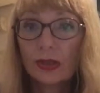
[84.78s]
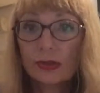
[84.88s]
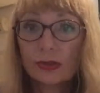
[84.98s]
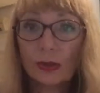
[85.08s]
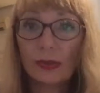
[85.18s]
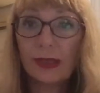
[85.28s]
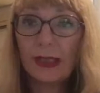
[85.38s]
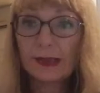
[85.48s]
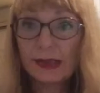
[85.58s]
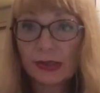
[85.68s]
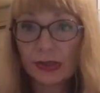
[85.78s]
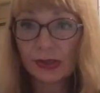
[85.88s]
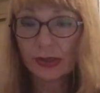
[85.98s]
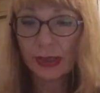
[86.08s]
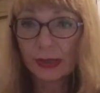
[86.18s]
So the next
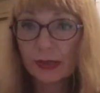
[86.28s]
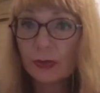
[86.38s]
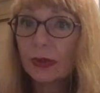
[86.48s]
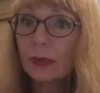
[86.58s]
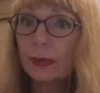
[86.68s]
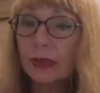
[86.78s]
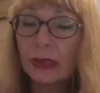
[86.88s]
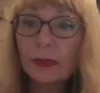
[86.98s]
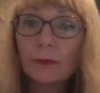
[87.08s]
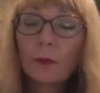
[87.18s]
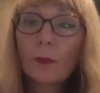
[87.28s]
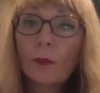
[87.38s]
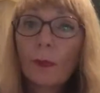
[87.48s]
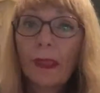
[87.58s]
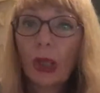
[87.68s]
exercise will be
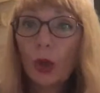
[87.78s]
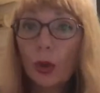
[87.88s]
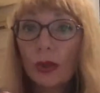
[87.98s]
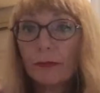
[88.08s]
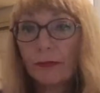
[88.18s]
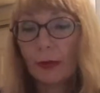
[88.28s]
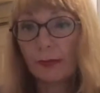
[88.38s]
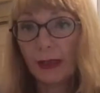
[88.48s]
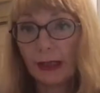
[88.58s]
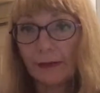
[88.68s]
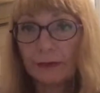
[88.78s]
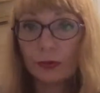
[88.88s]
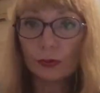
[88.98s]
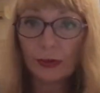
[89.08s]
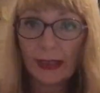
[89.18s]
going from left
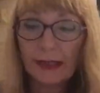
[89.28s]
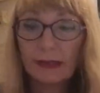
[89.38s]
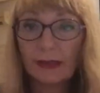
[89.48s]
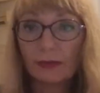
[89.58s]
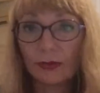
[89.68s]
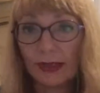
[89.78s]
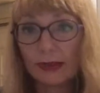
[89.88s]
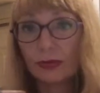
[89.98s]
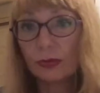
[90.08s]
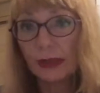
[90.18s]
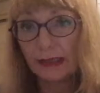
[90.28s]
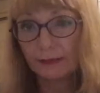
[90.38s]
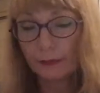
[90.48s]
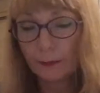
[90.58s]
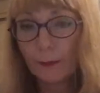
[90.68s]
to right and right to
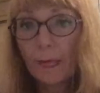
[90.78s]
left.